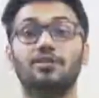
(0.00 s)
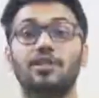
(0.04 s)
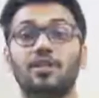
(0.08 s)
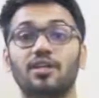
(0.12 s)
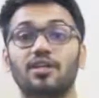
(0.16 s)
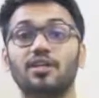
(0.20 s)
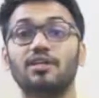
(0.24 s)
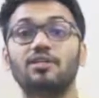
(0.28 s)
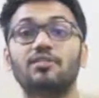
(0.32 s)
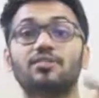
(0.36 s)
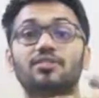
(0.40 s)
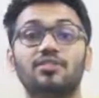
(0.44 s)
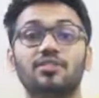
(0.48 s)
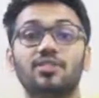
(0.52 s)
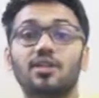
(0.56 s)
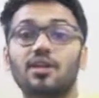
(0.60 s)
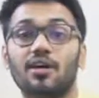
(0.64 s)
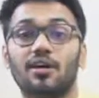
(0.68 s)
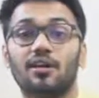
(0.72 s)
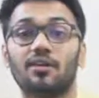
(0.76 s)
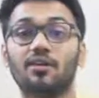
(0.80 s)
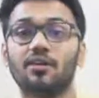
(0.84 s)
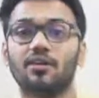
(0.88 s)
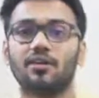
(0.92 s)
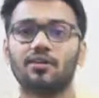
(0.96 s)
The
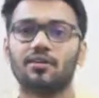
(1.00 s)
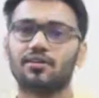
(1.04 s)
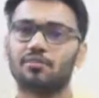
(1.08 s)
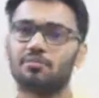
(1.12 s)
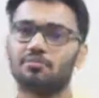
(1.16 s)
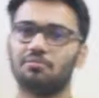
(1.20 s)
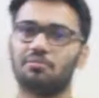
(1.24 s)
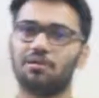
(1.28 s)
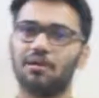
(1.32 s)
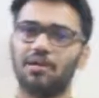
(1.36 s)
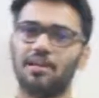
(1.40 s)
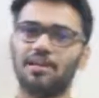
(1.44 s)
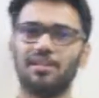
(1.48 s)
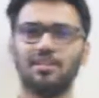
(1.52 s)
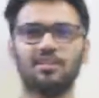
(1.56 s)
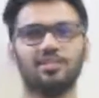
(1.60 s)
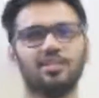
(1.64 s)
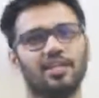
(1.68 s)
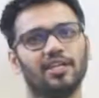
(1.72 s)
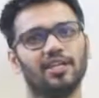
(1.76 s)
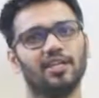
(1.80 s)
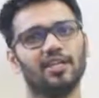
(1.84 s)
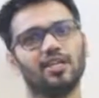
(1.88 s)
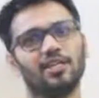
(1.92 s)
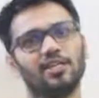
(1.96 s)
sun
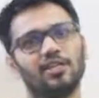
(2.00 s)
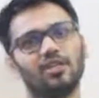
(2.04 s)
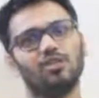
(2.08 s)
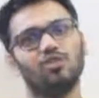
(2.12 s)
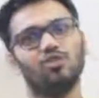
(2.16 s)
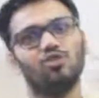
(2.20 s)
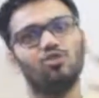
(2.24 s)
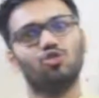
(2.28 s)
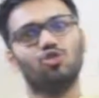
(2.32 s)
is a